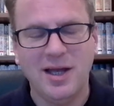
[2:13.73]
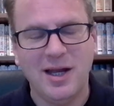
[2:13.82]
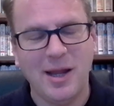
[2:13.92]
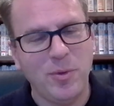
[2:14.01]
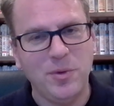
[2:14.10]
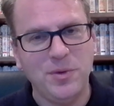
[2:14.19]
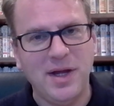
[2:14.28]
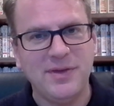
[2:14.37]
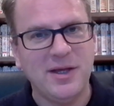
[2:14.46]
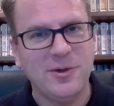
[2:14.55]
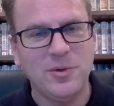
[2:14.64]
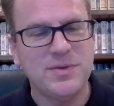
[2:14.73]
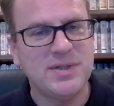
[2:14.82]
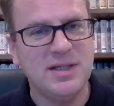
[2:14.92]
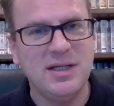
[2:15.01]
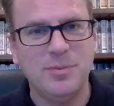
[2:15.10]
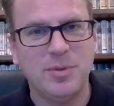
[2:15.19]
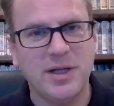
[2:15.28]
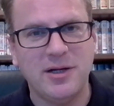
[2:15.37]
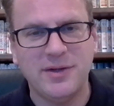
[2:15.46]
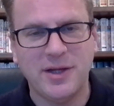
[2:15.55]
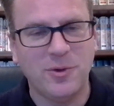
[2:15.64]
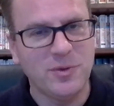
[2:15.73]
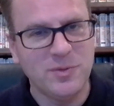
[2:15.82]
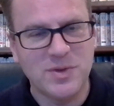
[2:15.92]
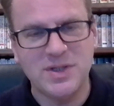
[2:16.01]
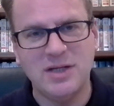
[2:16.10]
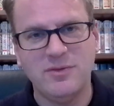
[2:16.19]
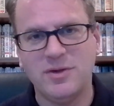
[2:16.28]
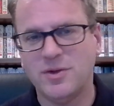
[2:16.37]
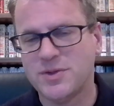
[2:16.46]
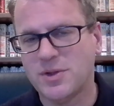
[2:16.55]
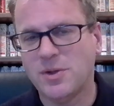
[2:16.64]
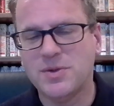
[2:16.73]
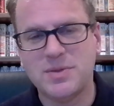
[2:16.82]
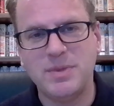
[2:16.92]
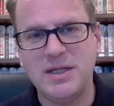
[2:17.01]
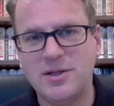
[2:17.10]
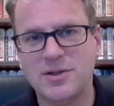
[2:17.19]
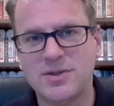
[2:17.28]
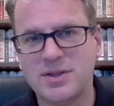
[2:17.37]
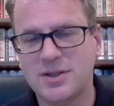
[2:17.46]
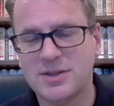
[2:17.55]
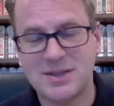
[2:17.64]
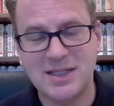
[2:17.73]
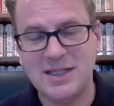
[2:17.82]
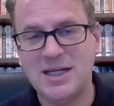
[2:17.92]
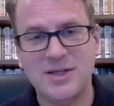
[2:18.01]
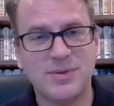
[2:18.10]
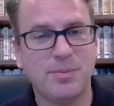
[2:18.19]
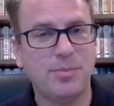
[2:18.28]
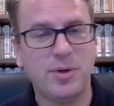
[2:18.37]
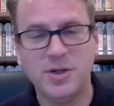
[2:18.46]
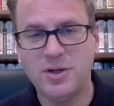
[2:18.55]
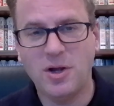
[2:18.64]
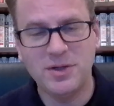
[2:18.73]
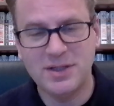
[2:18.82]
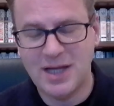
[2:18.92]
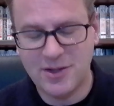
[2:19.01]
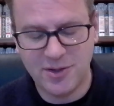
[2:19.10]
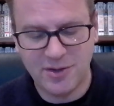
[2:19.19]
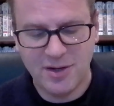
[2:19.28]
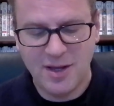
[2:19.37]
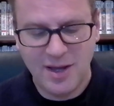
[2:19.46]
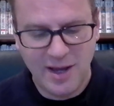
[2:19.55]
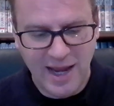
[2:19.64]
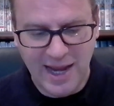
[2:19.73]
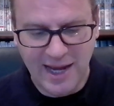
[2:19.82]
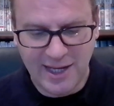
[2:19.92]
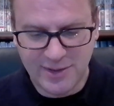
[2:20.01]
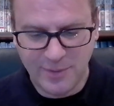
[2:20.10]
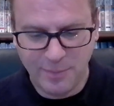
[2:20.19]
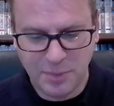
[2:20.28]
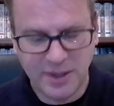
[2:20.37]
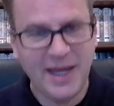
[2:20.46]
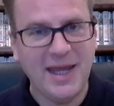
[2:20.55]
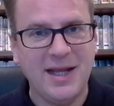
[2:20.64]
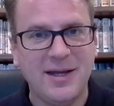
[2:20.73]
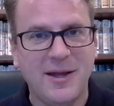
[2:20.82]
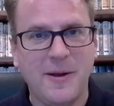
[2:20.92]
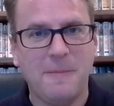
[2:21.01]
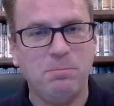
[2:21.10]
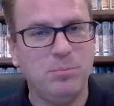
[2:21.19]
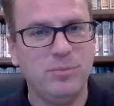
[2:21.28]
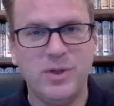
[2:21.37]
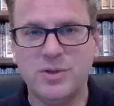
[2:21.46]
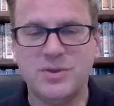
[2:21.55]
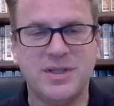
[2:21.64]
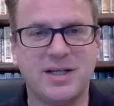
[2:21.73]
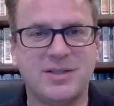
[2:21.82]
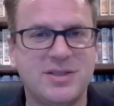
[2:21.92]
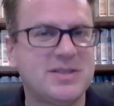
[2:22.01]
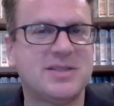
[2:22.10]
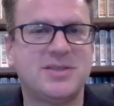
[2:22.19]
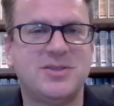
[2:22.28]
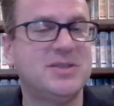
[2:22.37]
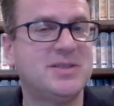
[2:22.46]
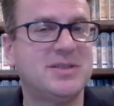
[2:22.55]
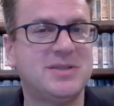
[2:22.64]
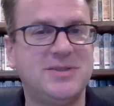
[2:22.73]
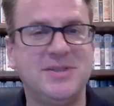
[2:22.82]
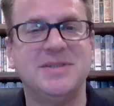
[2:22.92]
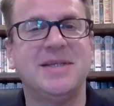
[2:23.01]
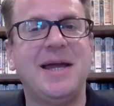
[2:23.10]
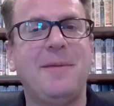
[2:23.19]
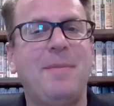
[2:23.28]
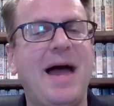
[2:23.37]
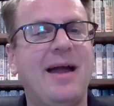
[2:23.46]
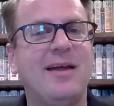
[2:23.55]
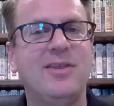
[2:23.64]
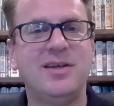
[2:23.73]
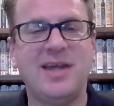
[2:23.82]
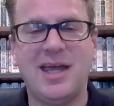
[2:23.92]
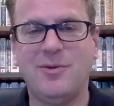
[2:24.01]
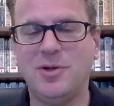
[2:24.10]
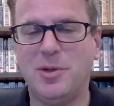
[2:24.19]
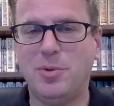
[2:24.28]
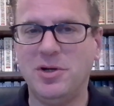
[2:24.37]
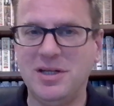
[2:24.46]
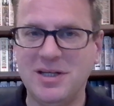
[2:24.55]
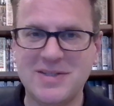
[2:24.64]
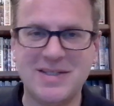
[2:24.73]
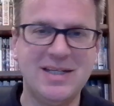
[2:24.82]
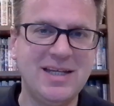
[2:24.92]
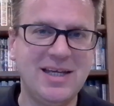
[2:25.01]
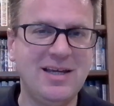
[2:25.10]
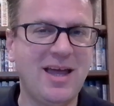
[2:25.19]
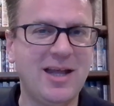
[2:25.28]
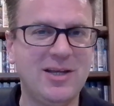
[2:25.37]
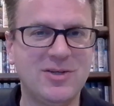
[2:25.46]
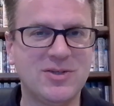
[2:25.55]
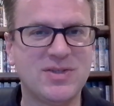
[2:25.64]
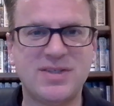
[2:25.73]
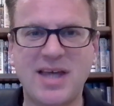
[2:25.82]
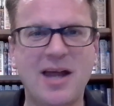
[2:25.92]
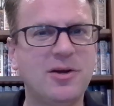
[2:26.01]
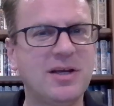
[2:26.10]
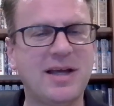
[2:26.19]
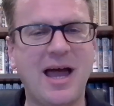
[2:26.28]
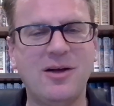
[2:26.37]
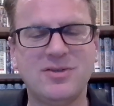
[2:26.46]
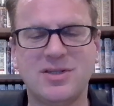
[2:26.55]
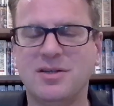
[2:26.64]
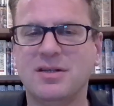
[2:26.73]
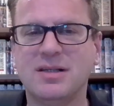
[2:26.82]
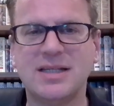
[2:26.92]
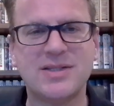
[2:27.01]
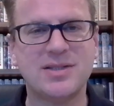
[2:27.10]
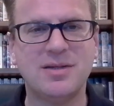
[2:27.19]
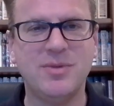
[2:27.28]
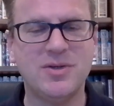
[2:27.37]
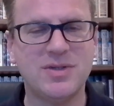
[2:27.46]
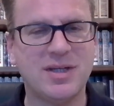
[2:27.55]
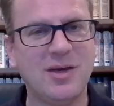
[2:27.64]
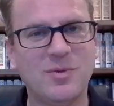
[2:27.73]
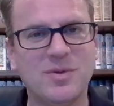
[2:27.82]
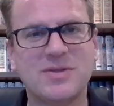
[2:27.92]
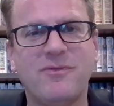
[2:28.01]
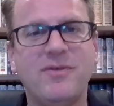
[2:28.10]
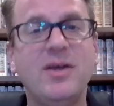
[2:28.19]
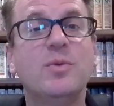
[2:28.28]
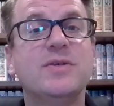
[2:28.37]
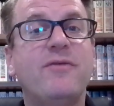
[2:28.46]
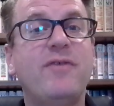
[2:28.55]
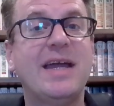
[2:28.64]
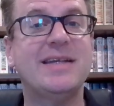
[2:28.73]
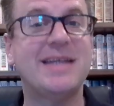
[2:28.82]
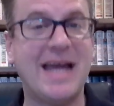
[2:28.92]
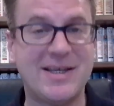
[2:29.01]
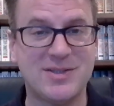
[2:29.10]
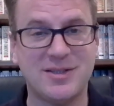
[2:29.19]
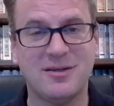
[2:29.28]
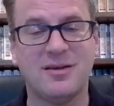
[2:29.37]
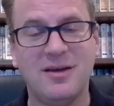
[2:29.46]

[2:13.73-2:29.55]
I pulled out that old CD player and that old receiver and those old speakers and the CDs and put it all together and played music. Just like back in the day when you put in a CD and you just sat on a couch and listened to music. It was fantastic.